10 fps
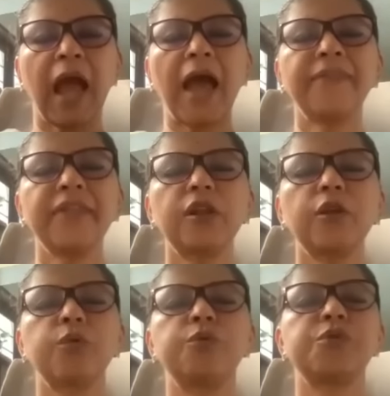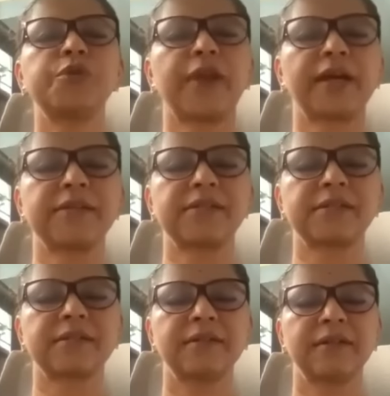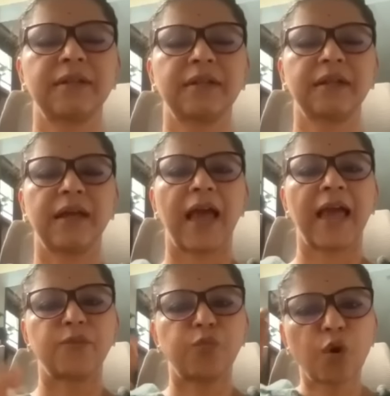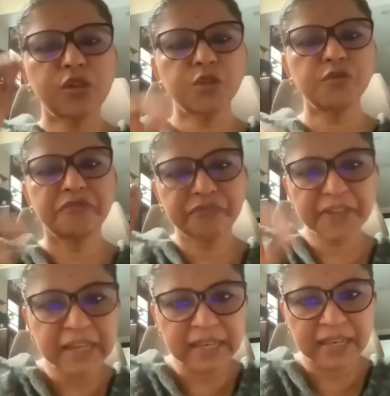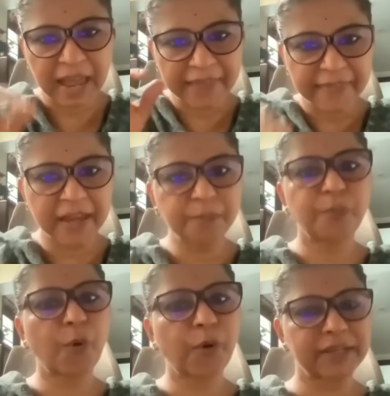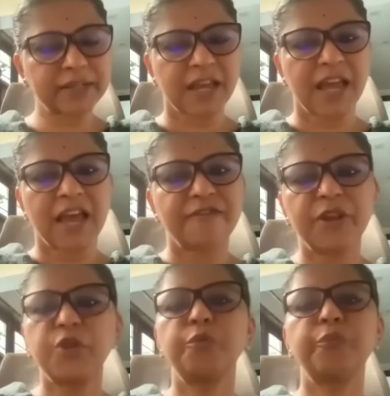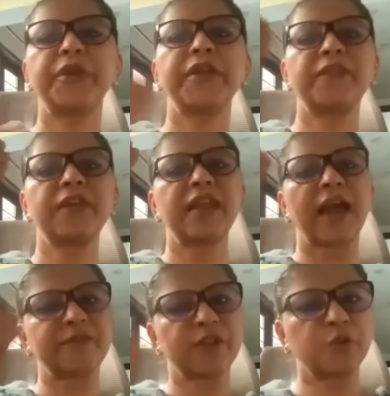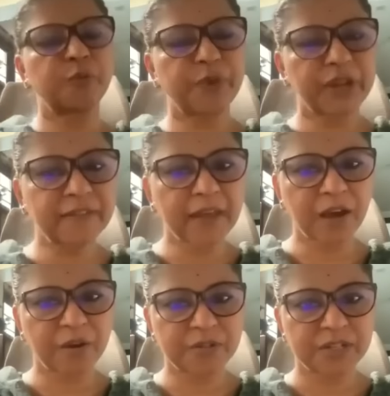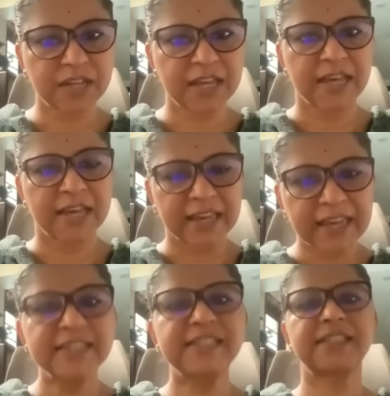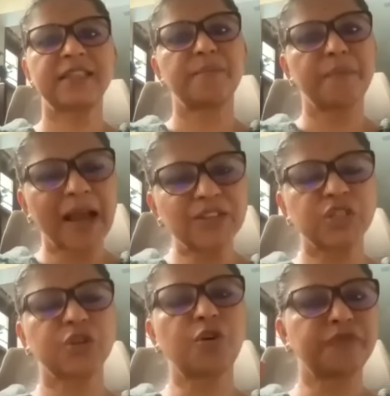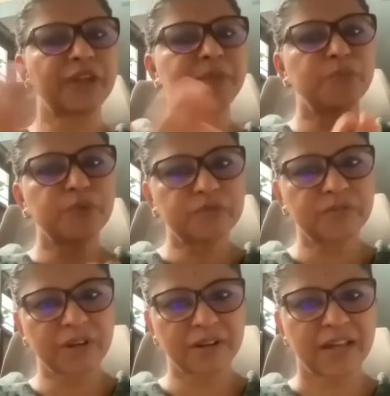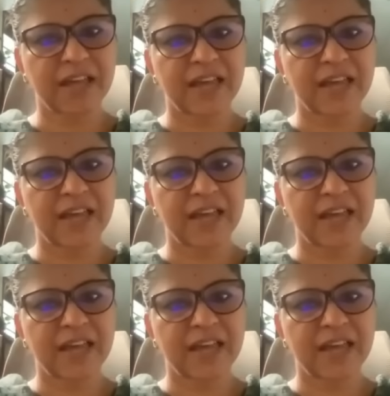And then close your eyes. And what you feel at that point, when you breathe in and when you breathe out, is the magic of that mudra,